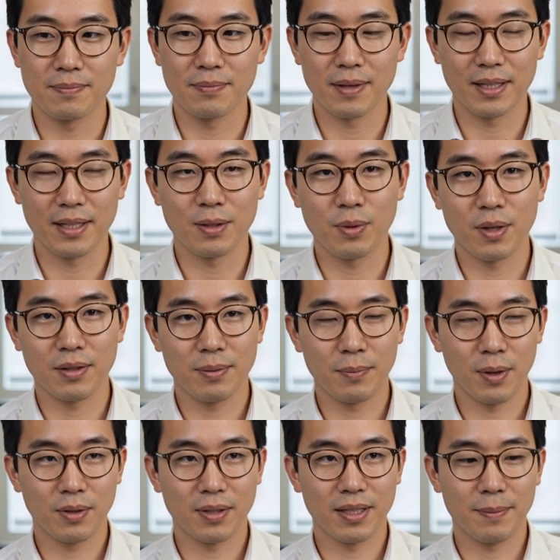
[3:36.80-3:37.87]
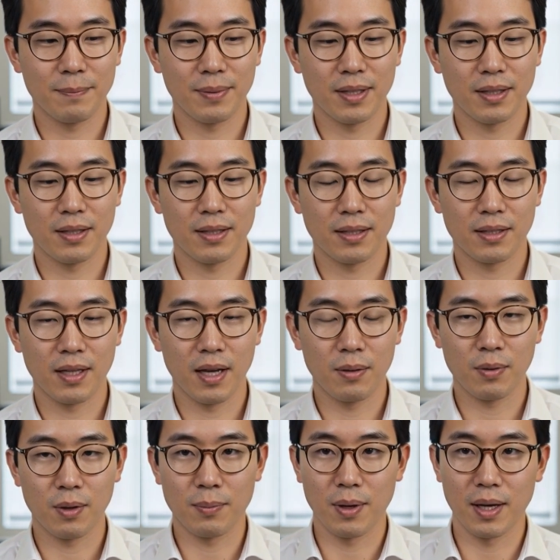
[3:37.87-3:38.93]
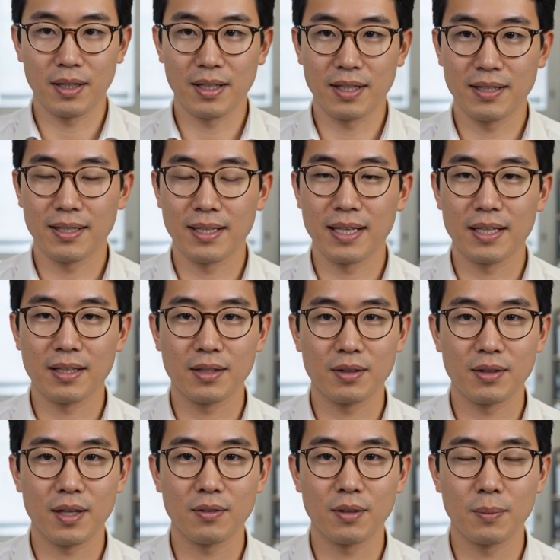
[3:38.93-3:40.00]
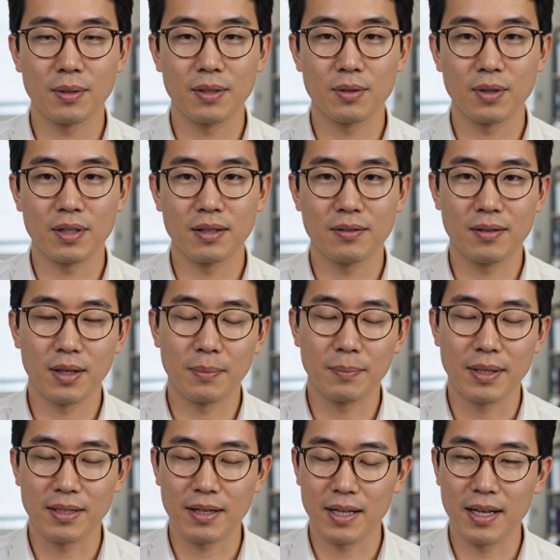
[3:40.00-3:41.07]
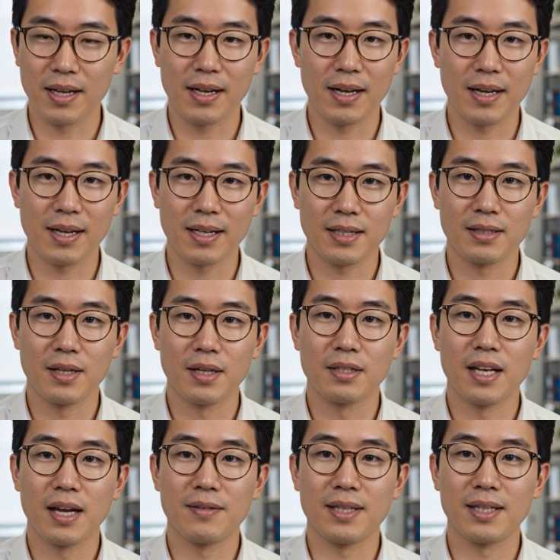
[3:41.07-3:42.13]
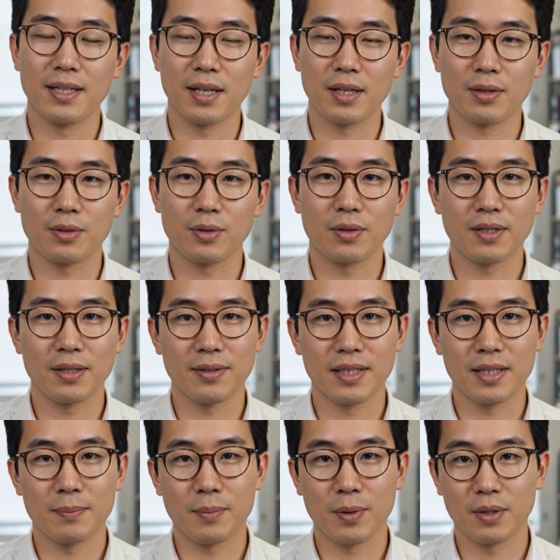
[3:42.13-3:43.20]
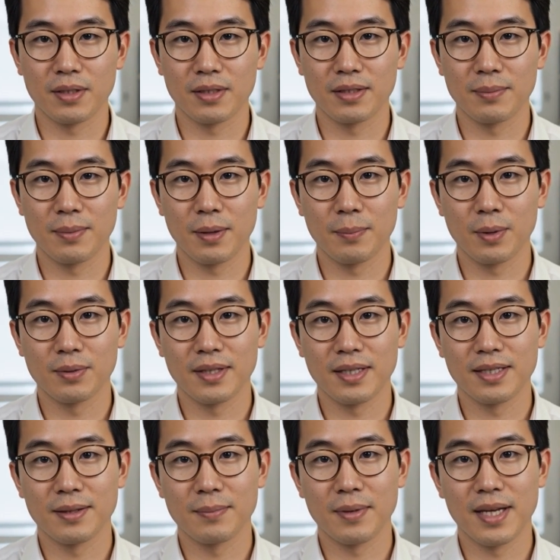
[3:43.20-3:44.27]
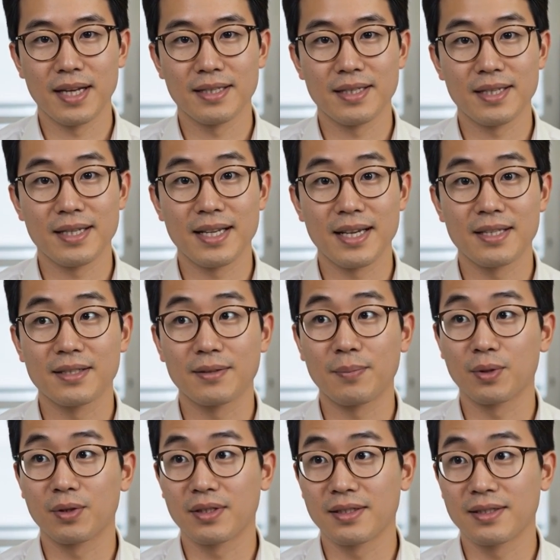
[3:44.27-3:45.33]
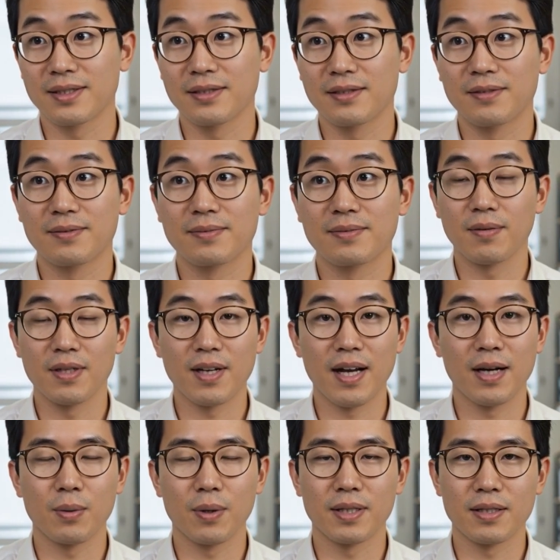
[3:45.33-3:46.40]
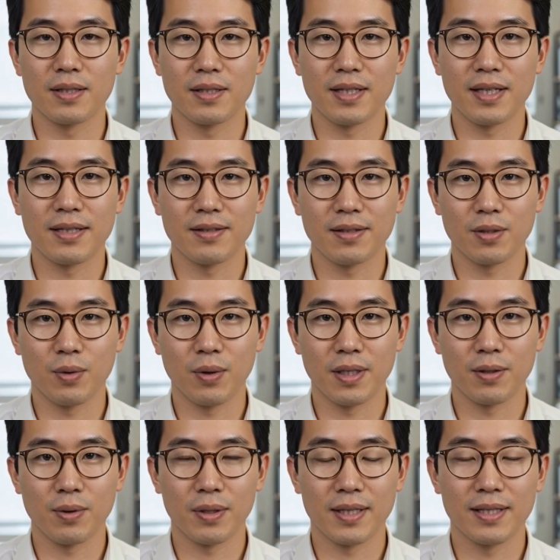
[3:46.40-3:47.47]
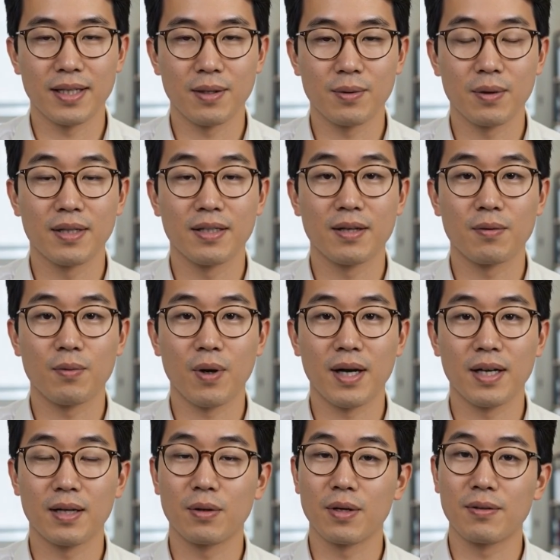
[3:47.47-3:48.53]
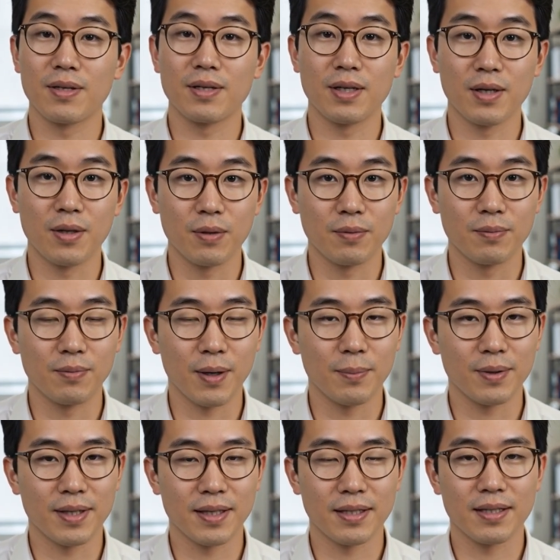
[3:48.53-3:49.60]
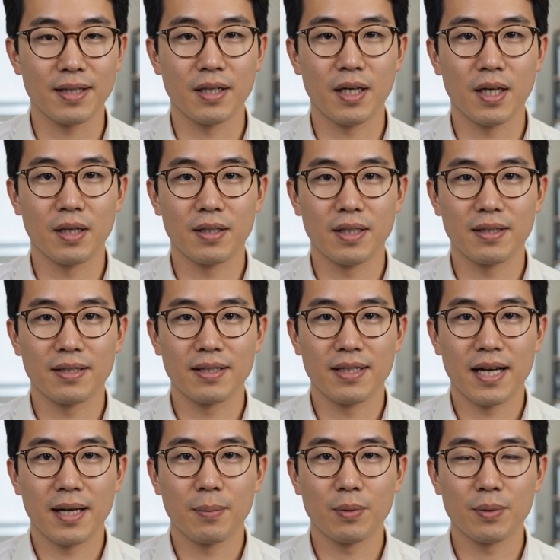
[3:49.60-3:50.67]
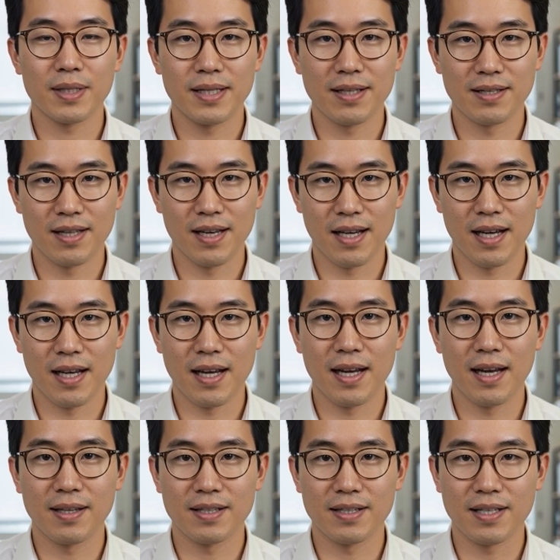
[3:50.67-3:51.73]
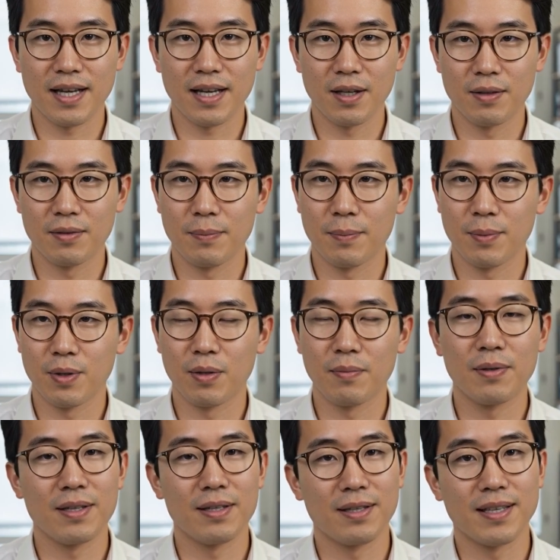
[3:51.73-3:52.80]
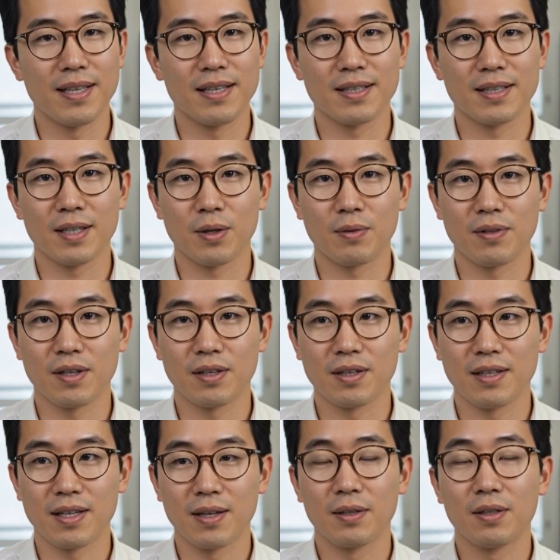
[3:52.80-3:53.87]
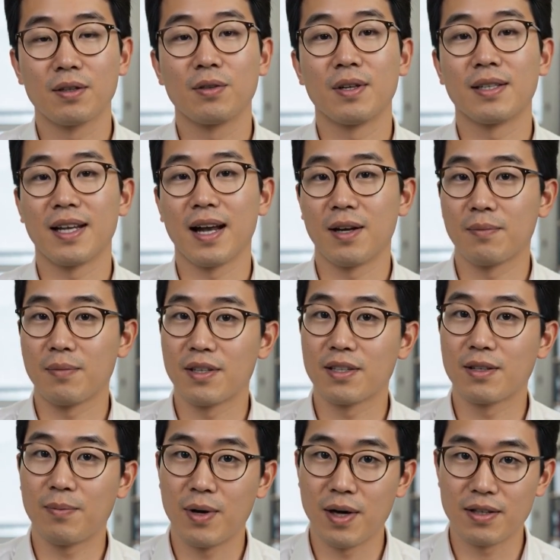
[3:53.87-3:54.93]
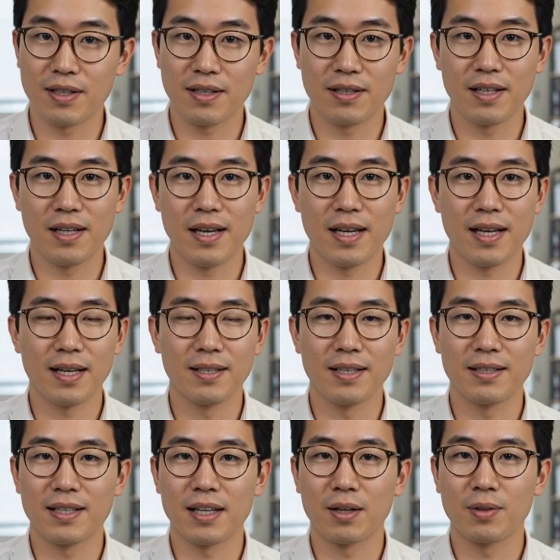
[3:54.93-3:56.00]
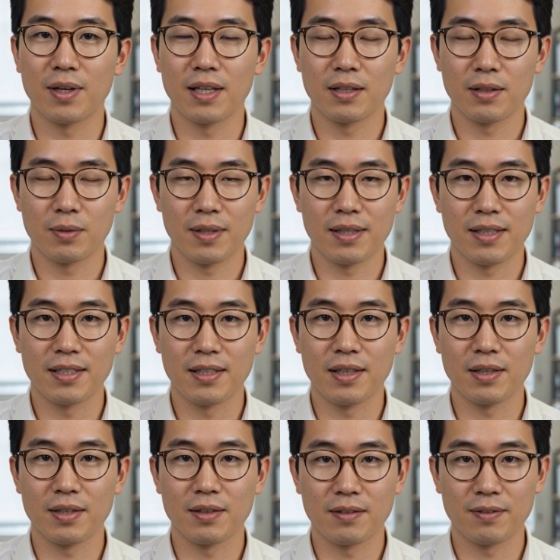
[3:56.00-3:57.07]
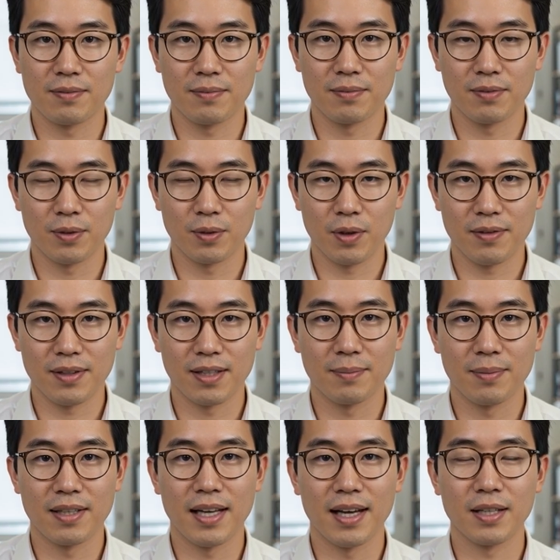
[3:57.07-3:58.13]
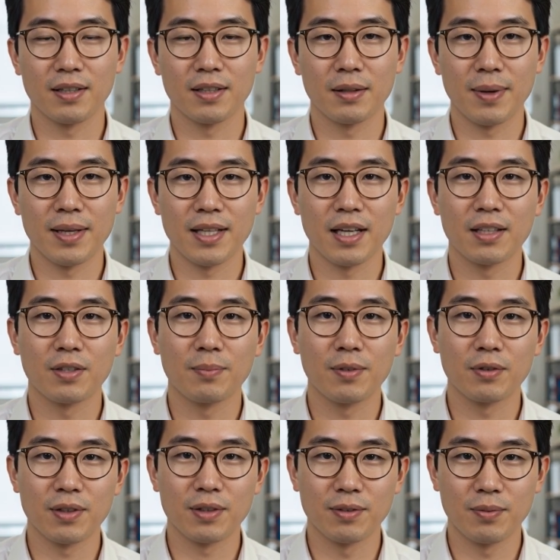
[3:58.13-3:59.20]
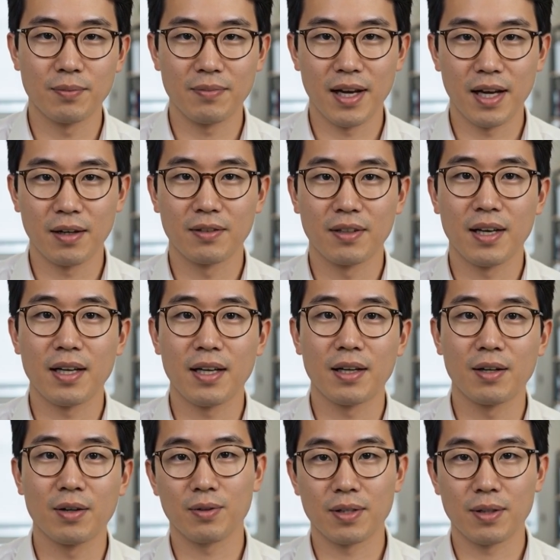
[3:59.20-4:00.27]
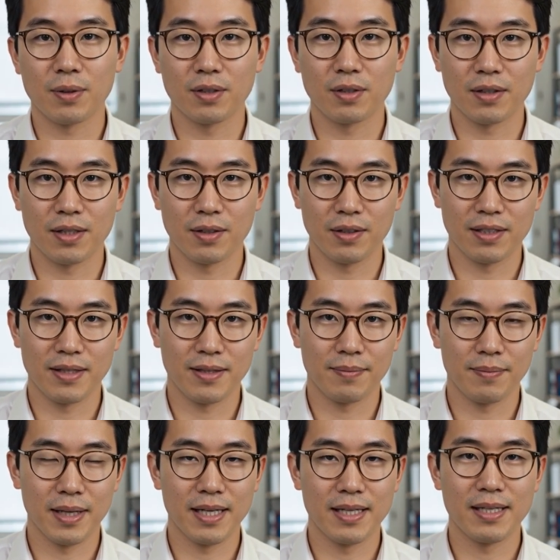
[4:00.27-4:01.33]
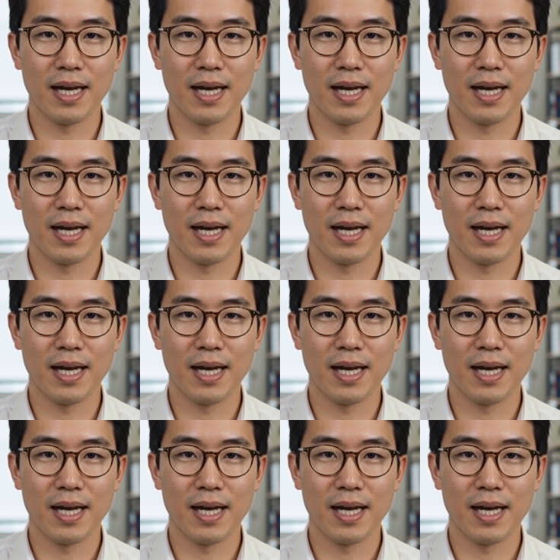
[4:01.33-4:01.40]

This is one of the most ambitious software projects in the history of open source development, and its longevity tells you something important about both its complexity and its importance. The January 13th, 2026 release of Wine 11.0 represents the current stable release, and the scale of improvements in this single version illustrates how much the project has accelerated in recent years, driven substantially by contributions from Valve, whose commercial interests in making